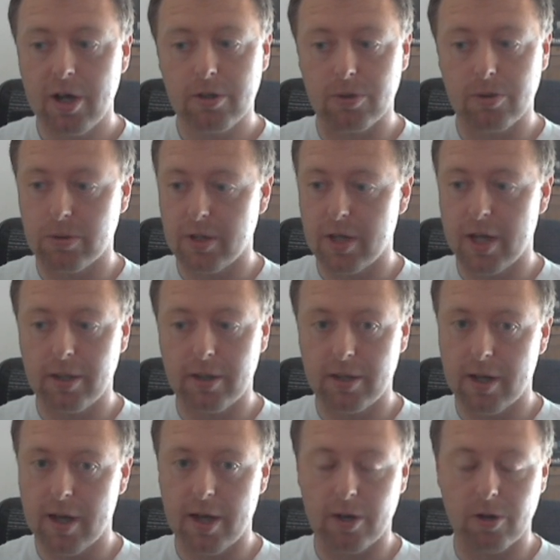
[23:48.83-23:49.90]
So at the end of the
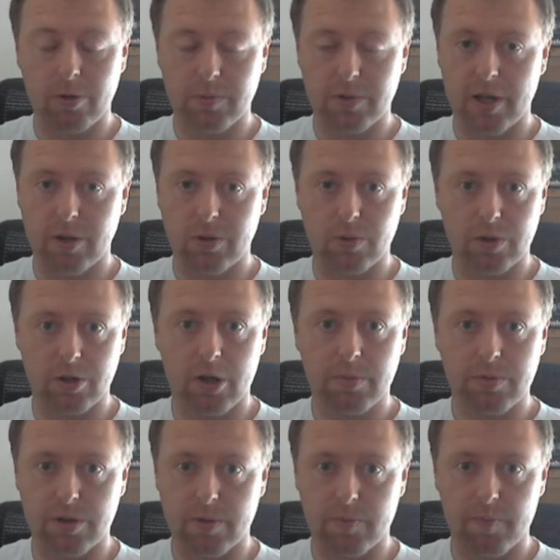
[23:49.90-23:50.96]
day, it comes down to
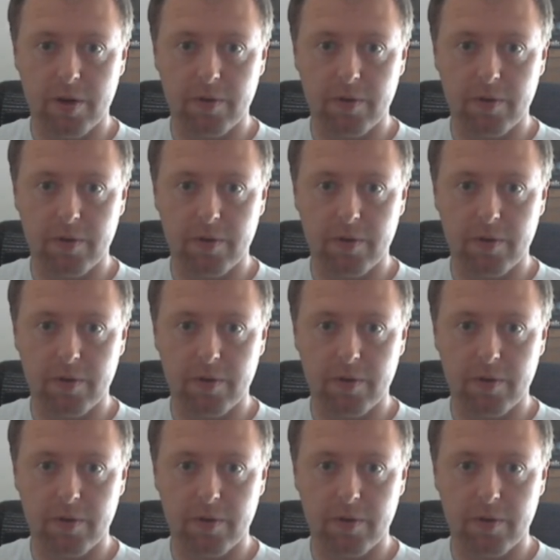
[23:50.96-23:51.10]
adoption.